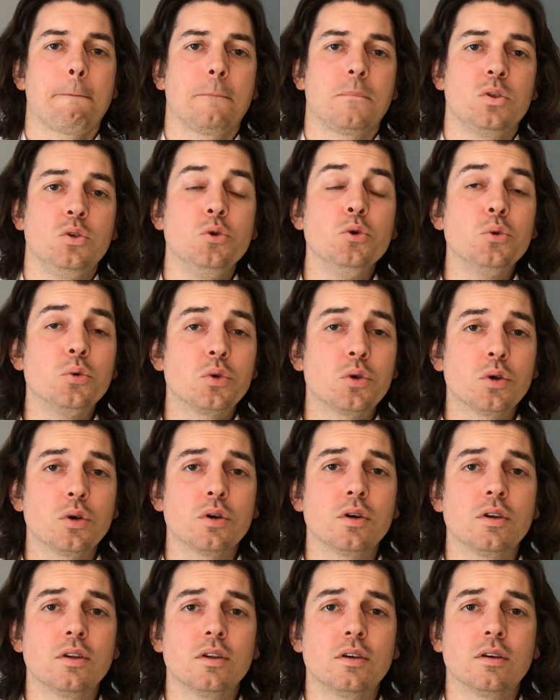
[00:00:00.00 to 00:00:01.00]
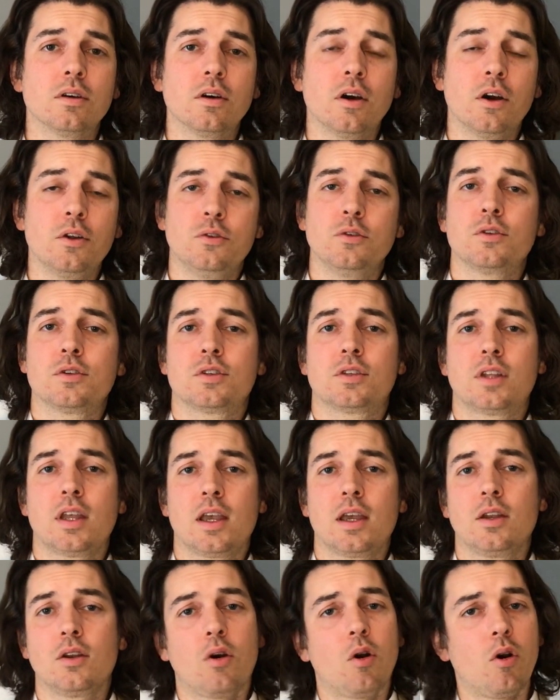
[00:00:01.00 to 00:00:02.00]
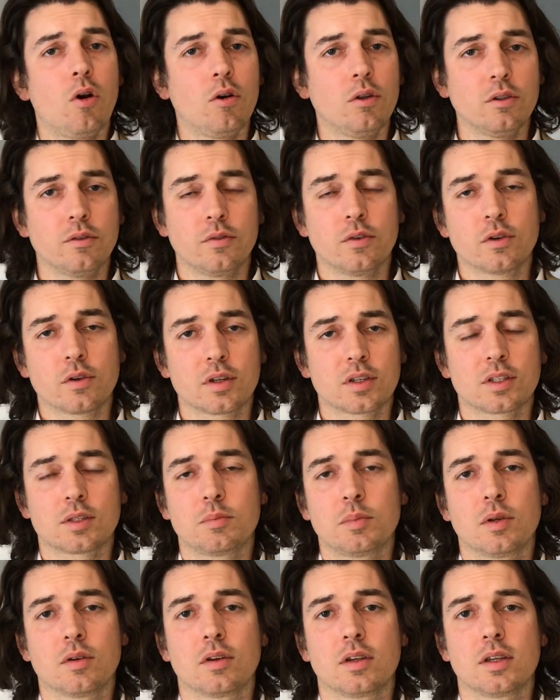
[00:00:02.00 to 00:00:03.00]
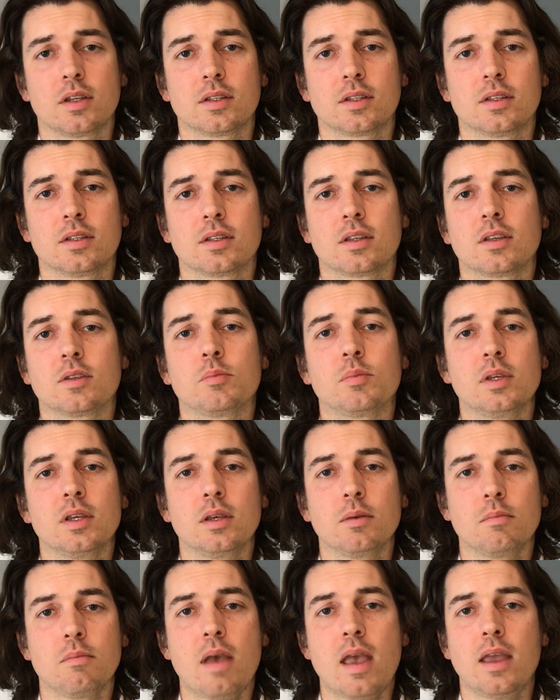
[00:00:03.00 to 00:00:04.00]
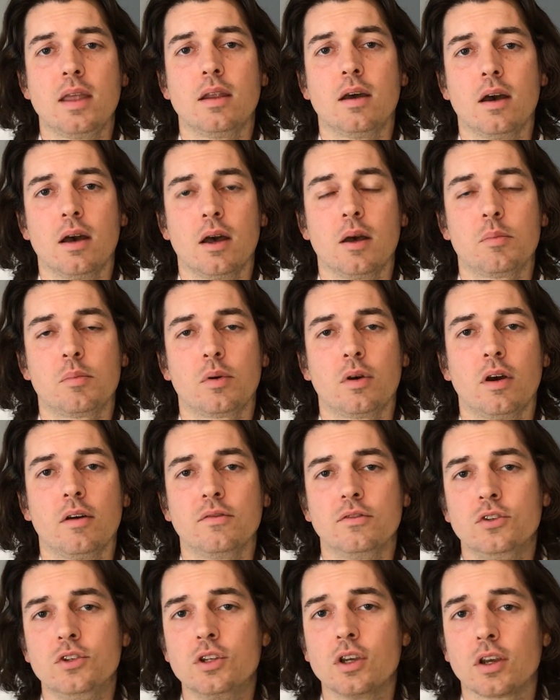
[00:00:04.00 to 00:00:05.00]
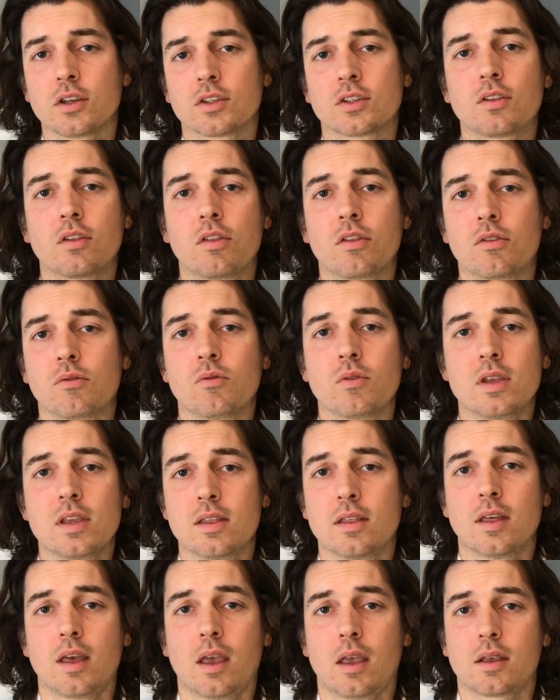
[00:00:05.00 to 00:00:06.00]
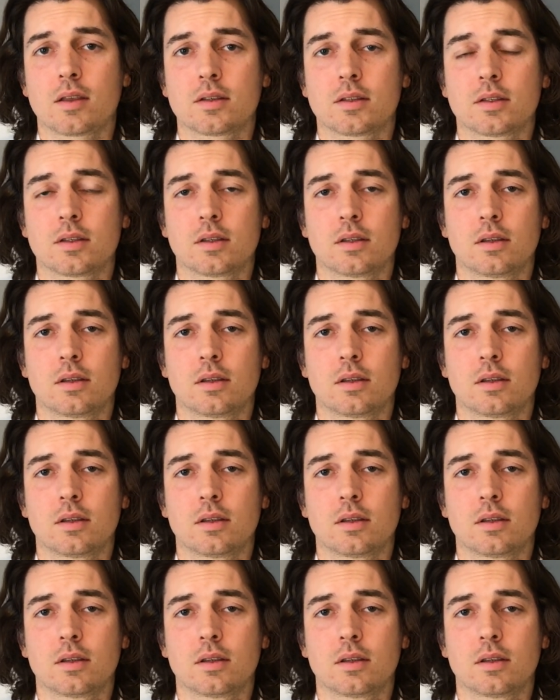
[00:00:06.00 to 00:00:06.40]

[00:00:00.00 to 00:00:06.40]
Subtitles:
you could understand all of your experiences as being made up of just three things: